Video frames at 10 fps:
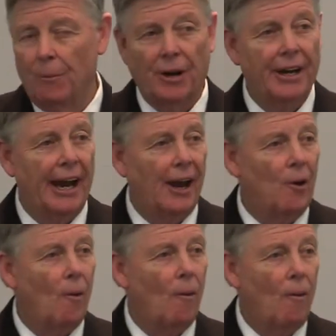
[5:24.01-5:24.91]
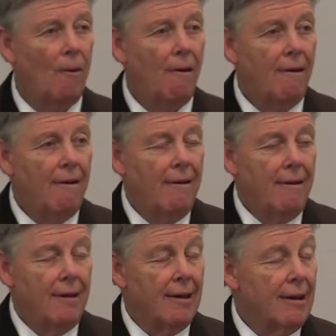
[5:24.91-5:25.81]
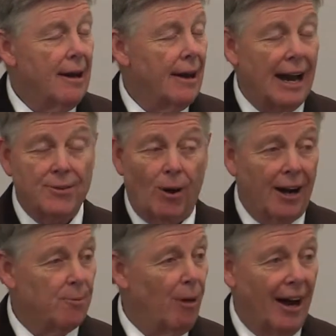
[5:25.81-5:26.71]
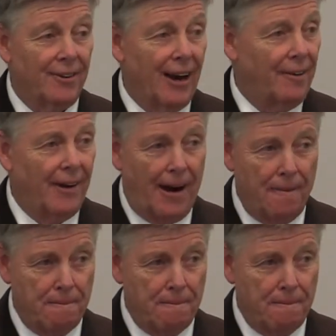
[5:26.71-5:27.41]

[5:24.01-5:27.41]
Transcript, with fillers: the dead. And that's why his body's not there.